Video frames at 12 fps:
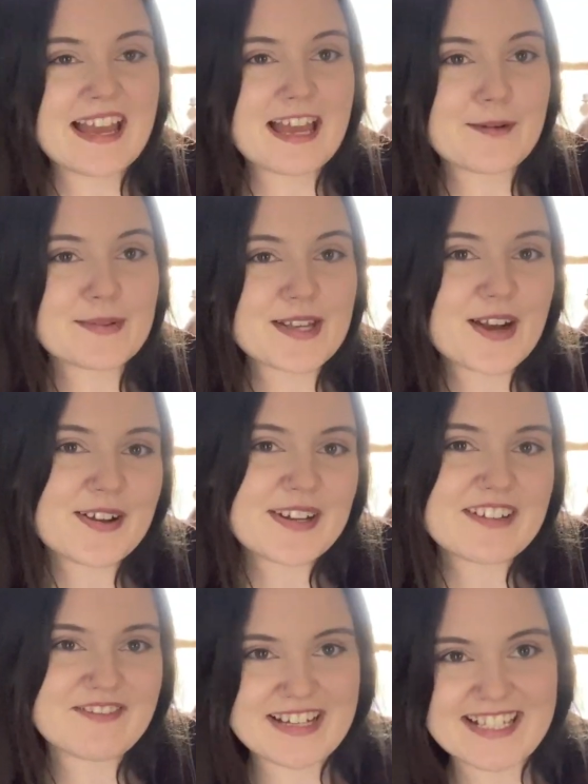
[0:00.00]
It was
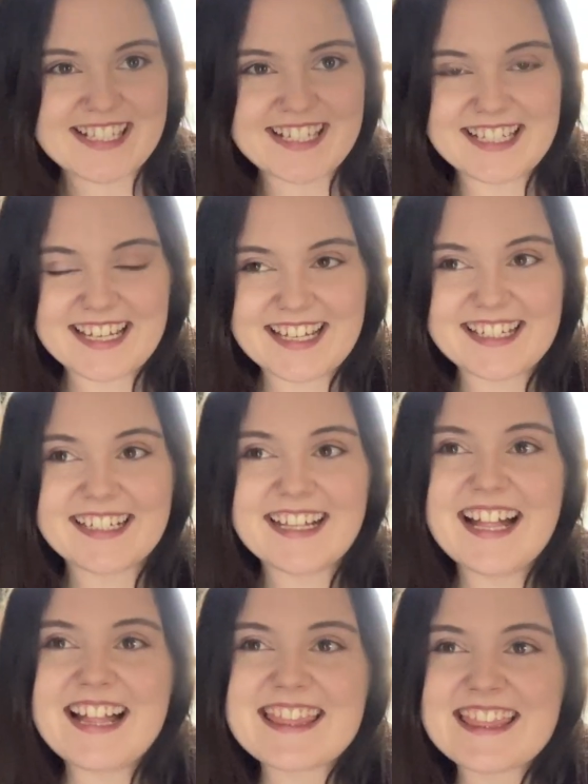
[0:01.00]
only recently
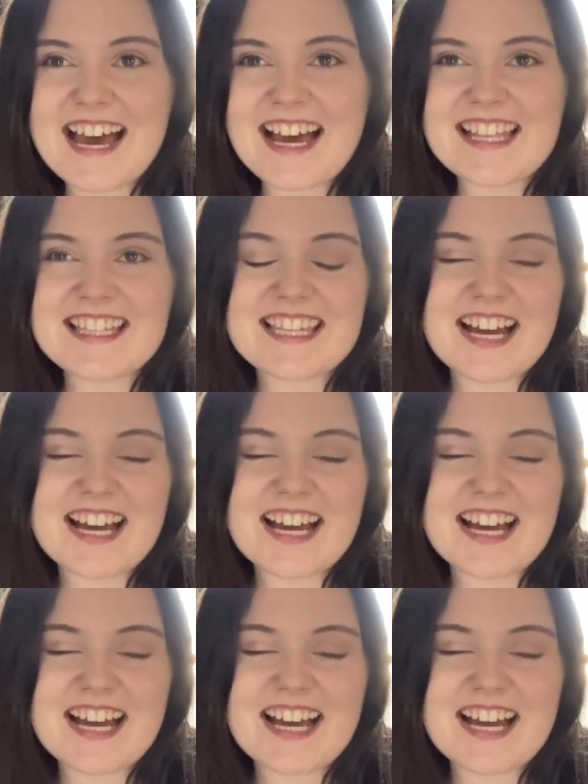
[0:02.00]
that